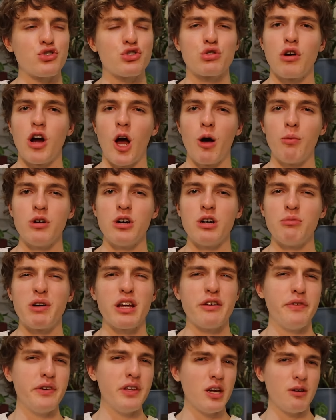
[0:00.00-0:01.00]
trauma, but
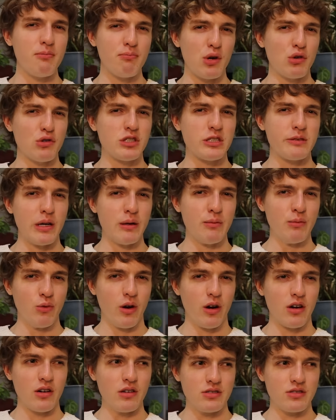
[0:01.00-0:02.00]
I feel like most
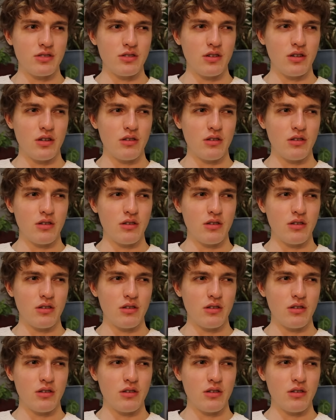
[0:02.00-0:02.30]
memoirs